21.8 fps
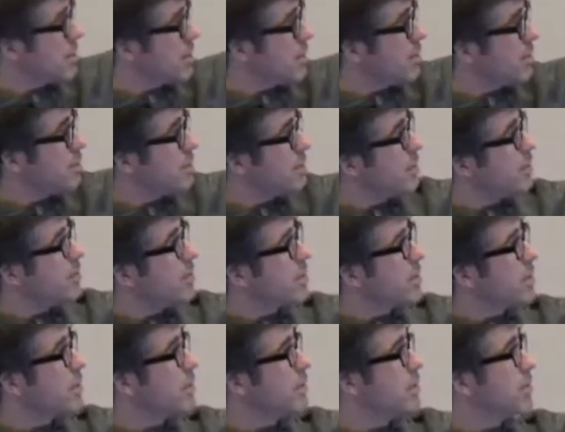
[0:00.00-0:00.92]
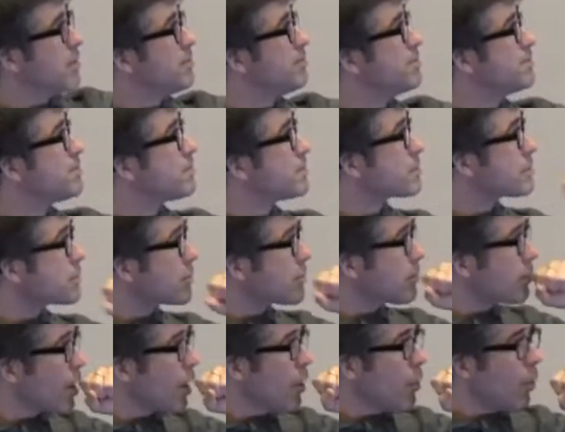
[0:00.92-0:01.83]
there on the
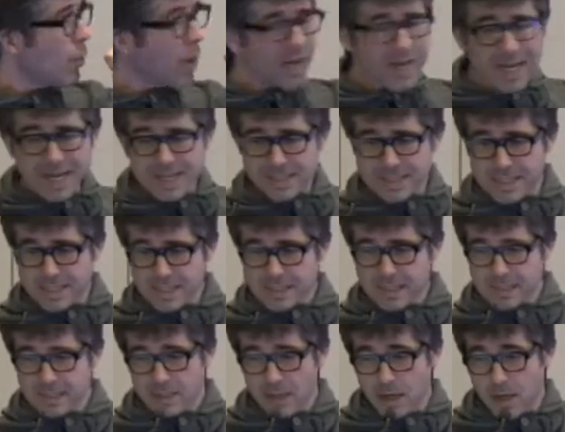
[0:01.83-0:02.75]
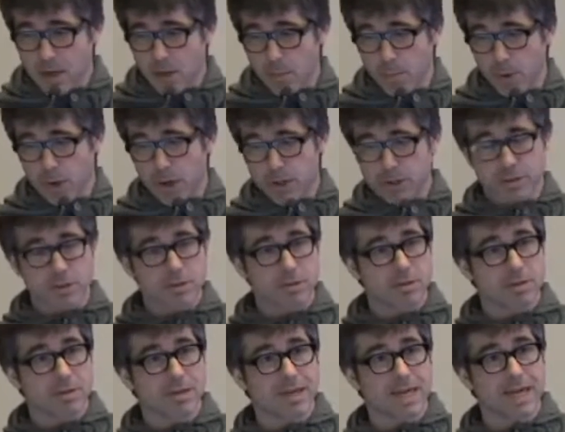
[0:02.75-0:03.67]
y-axis,
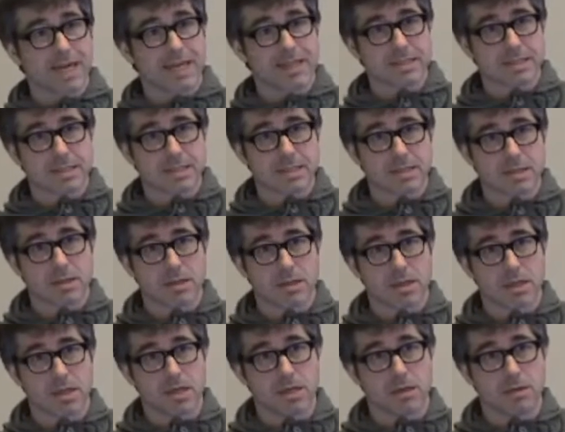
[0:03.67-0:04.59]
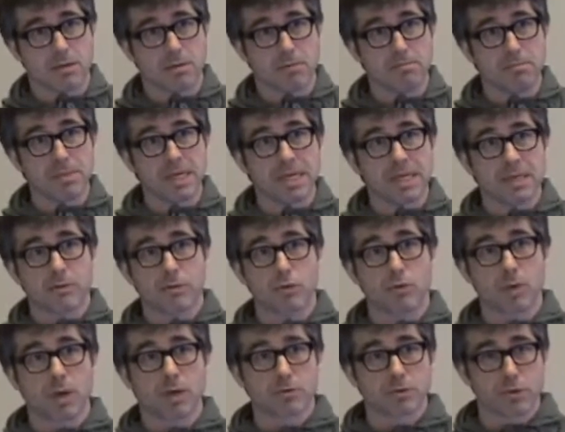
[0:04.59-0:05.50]
plotted against the mean
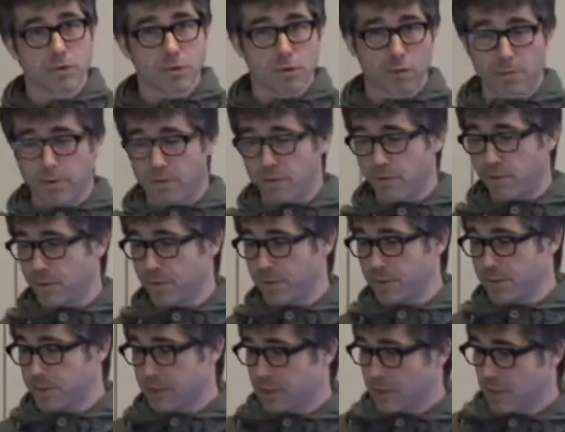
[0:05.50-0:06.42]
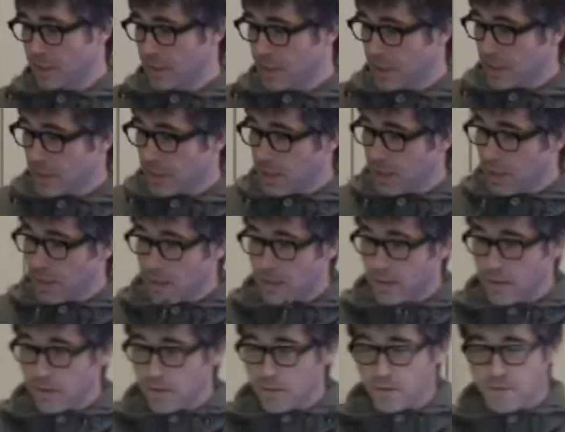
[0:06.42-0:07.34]
ground truth performance.
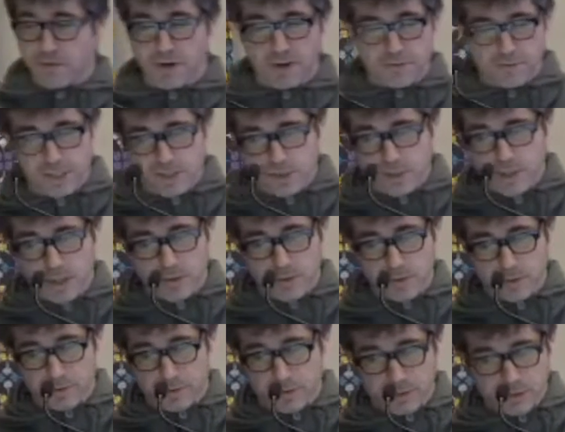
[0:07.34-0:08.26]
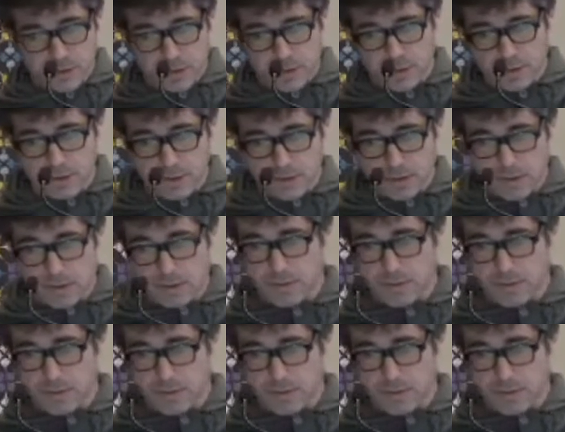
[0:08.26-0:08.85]
5 beat trackers, above